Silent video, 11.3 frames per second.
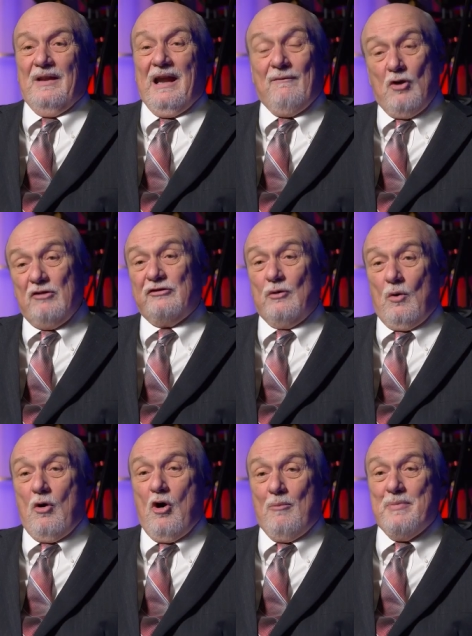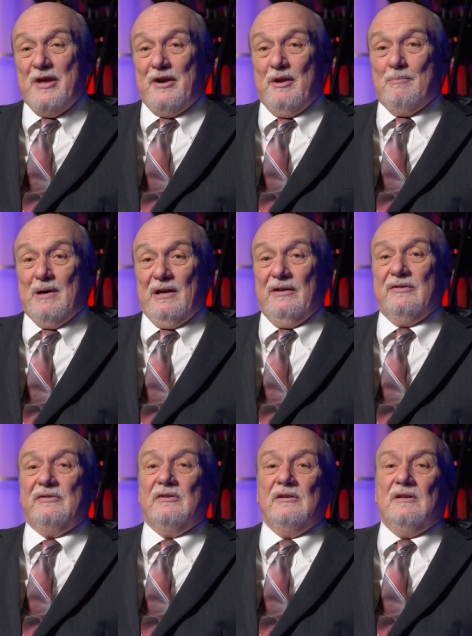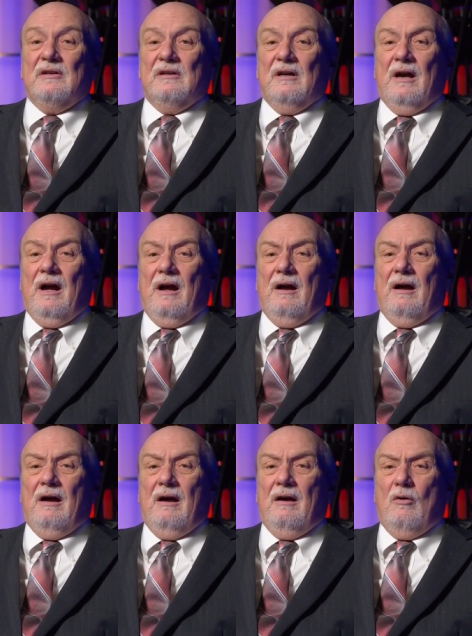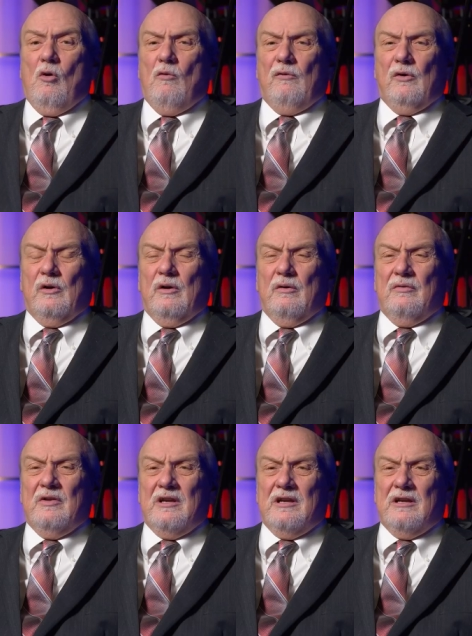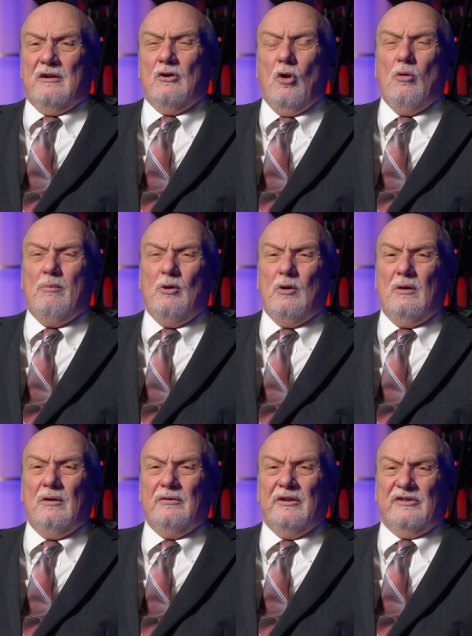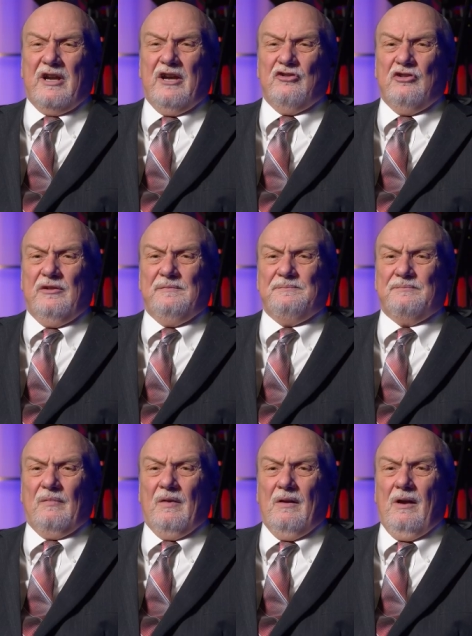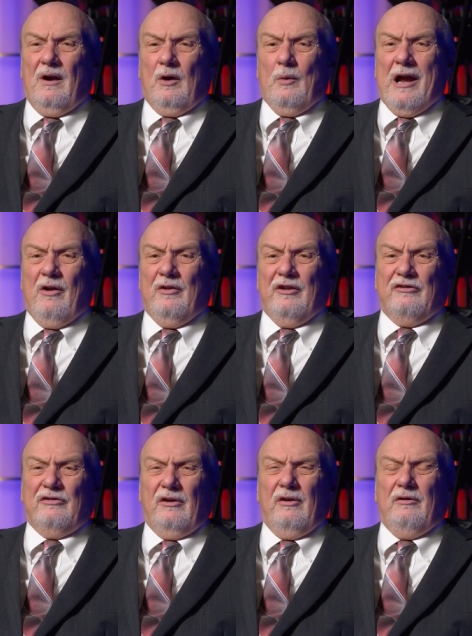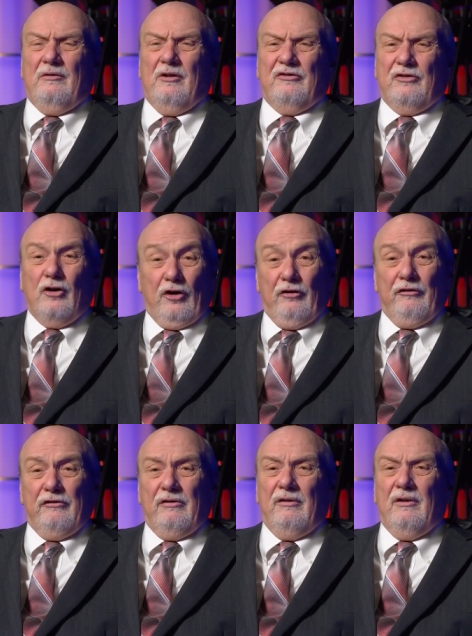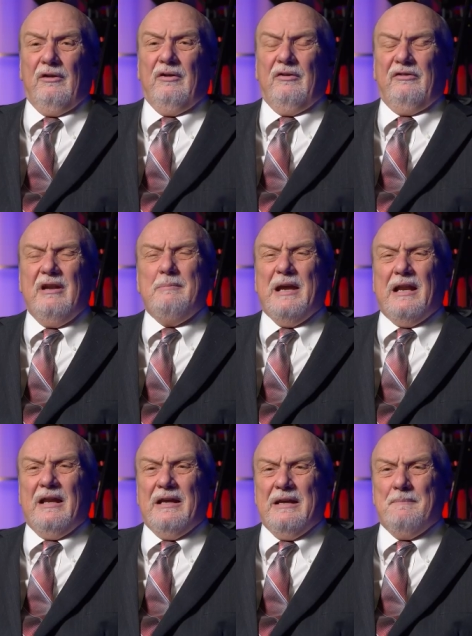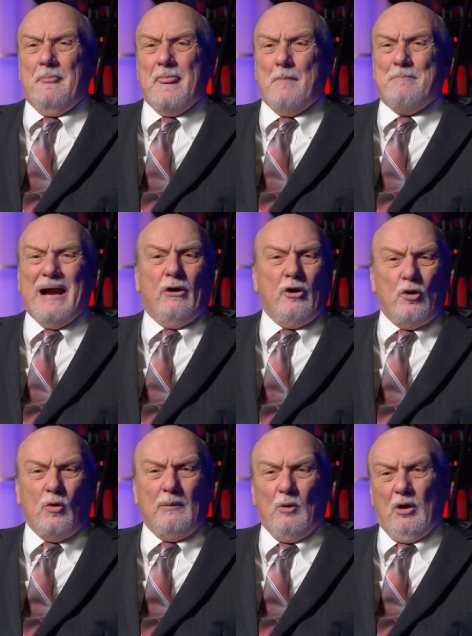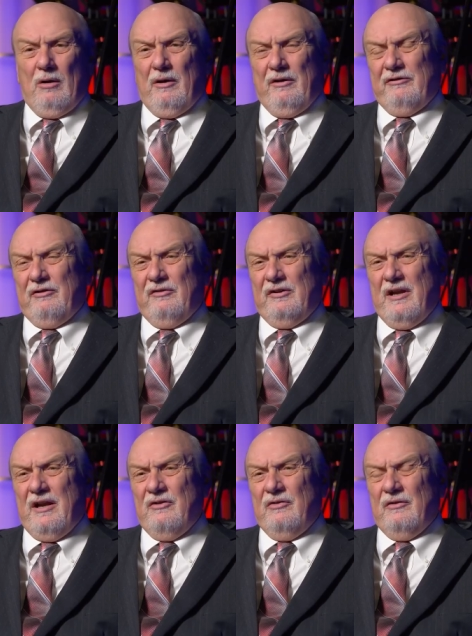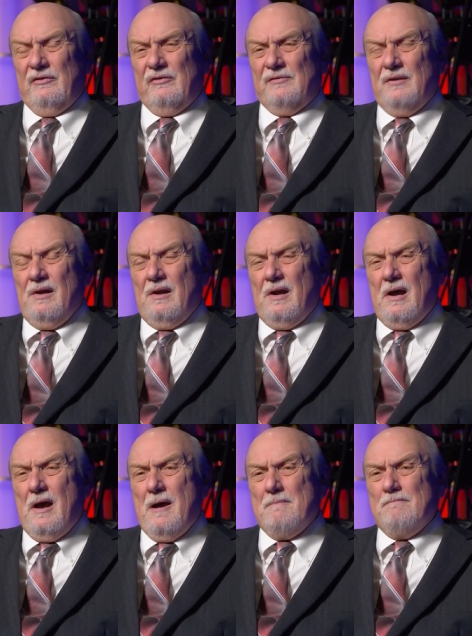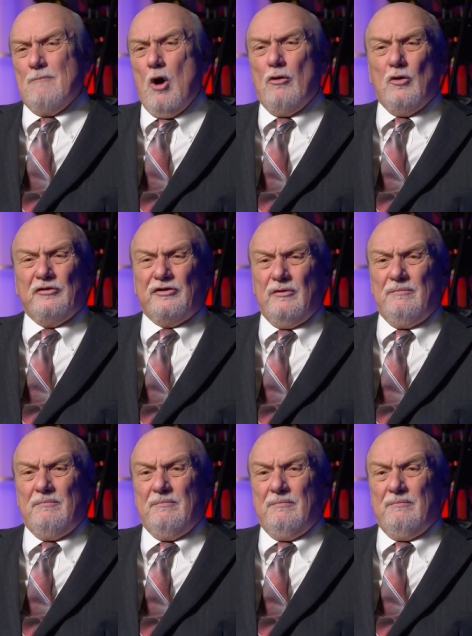have also all been in a buzz over the global discussion around CERN's seemingly paranormal associations. Although CERN